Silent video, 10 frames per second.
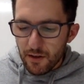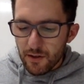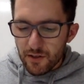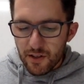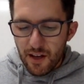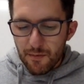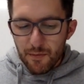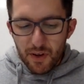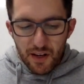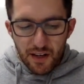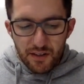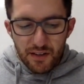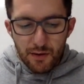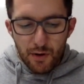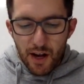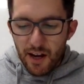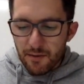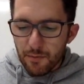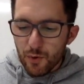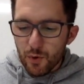So that means there were
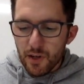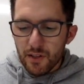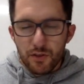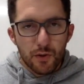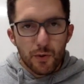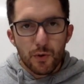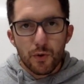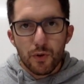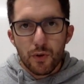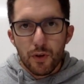8 boys who